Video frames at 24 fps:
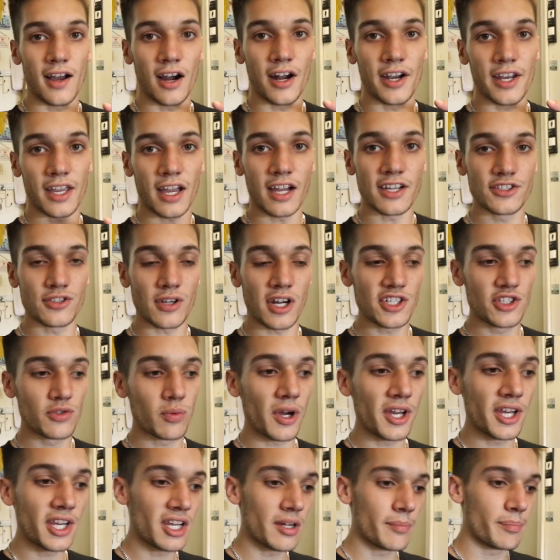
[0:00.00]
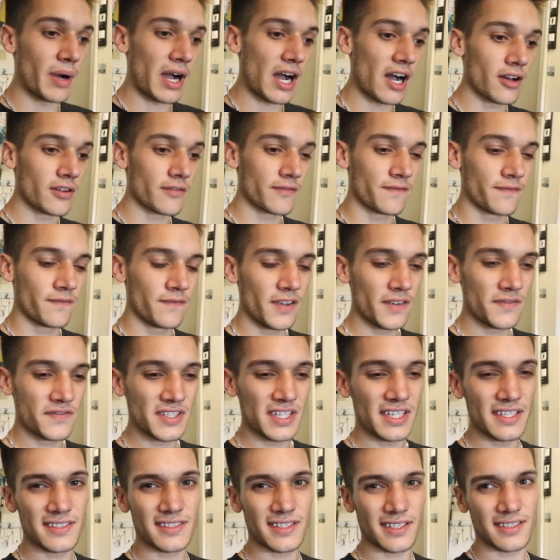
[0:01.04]
Alrighty guys, so I just waited about
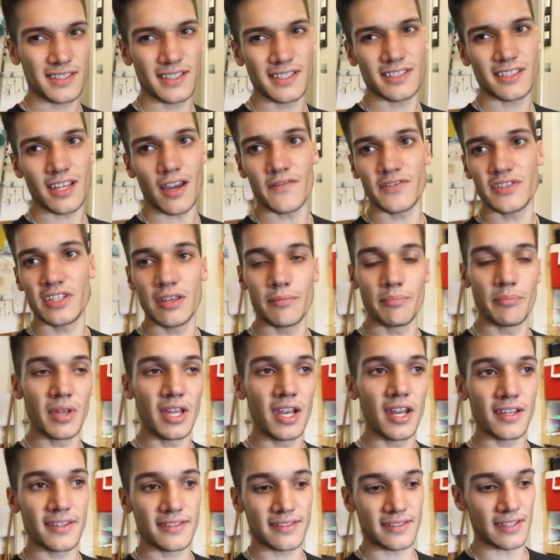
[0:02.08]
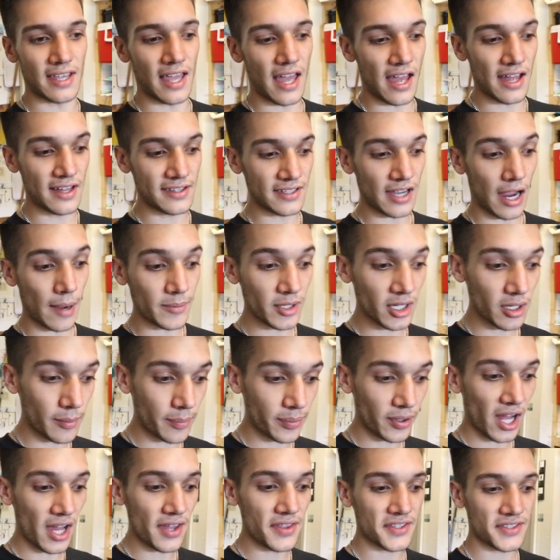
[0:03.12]
15, 16, 17 minutes, and I'm going to
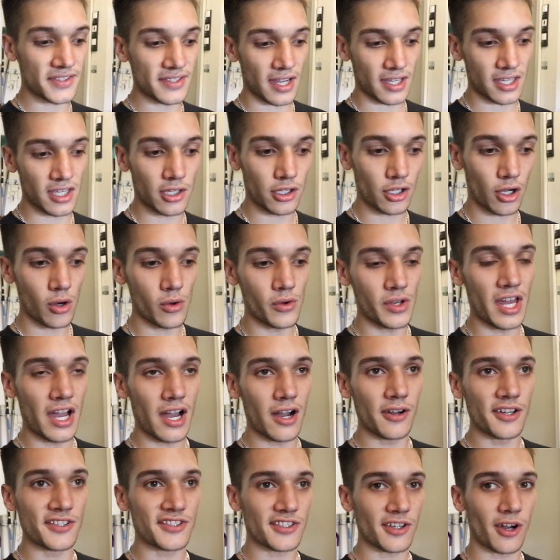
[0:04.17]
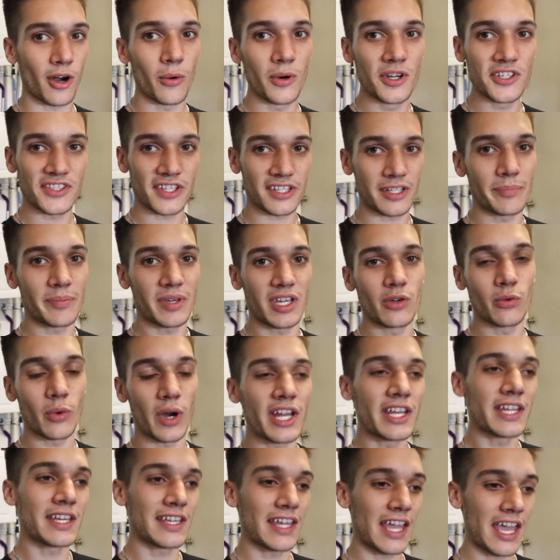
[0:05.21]
apply the second coat now. It's always like a big
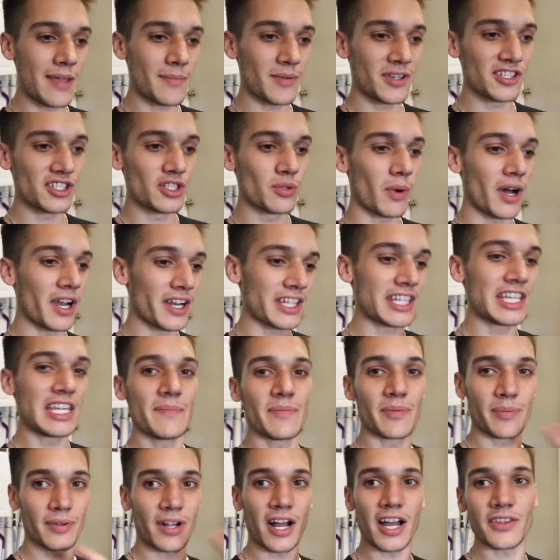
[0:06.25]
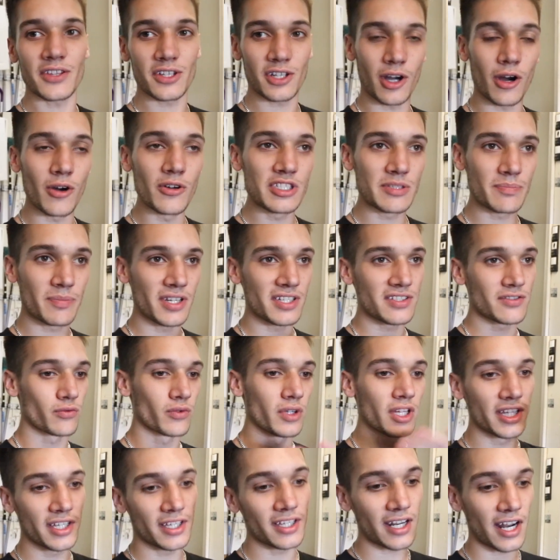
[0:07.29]
waiting game because you want to keep applying the coats, but it's
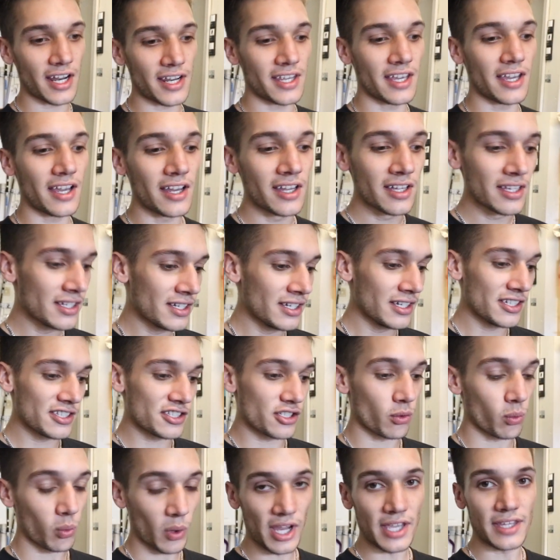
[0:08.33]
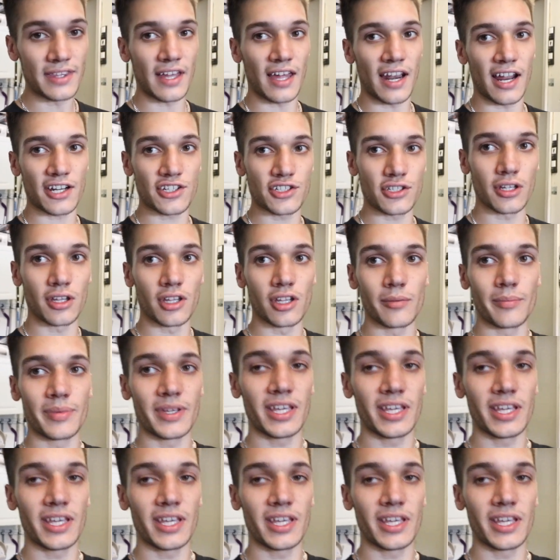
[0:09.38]
really a good idea to wait that extra little